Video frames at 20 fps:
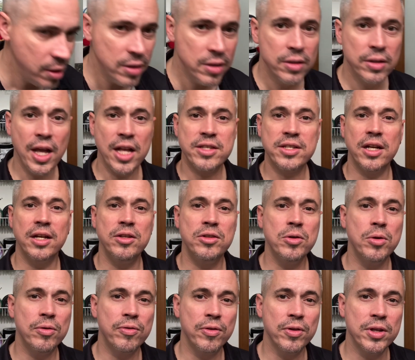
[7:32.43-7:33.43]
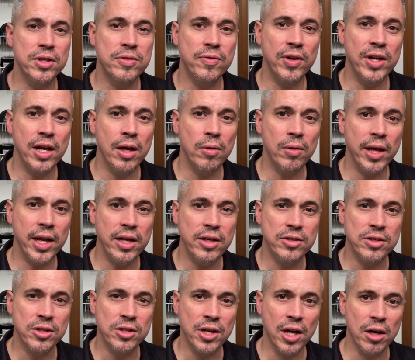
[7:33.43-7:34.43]
That's going to do it for this video,
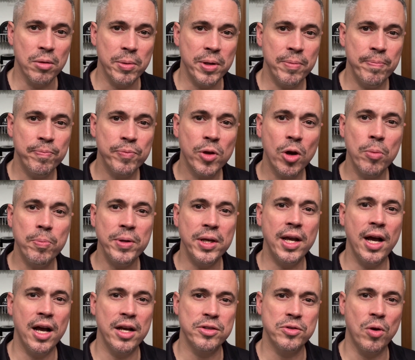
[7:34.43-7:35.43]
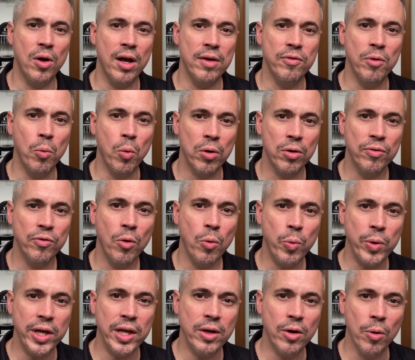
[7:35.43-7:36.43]
ladies and gentlemen. Hope you guys all have a wonderful
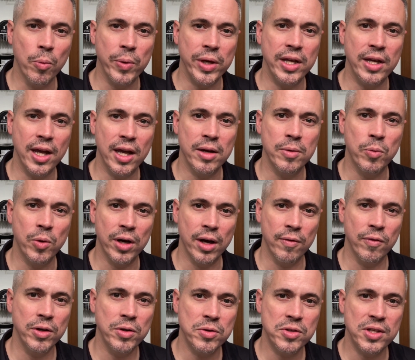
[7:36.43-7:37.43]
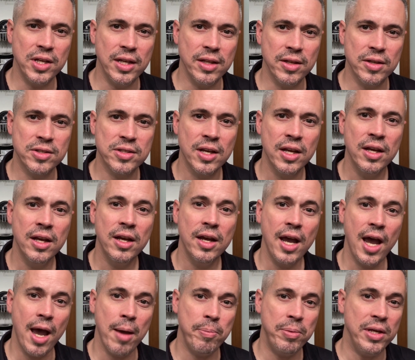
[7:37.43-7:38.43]
week or weekend whenever you see this.
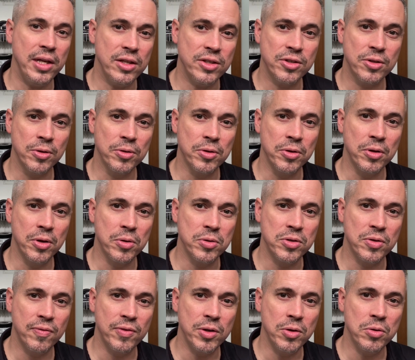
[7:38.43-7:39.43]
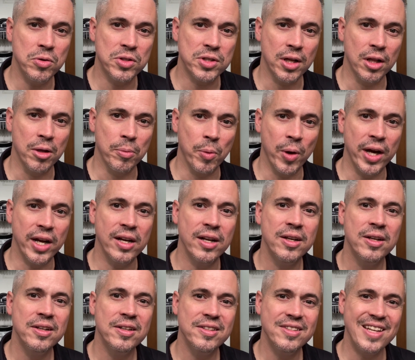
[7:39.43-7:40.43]
Happy Easter to those of you who celebrate.
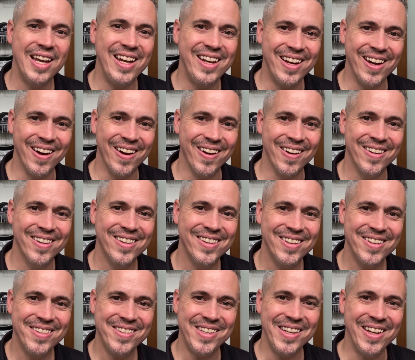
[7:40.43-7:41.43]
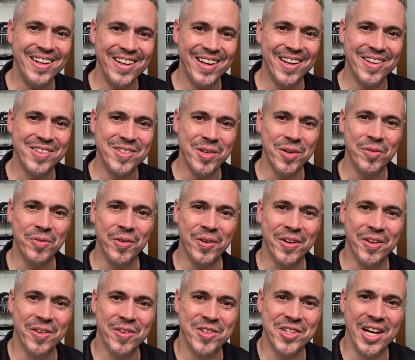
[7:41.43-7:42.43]
Take care. See you again soon for
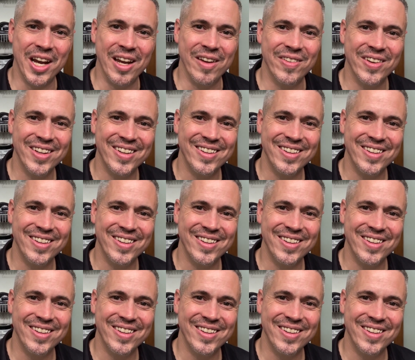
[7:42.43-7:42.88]
another shave.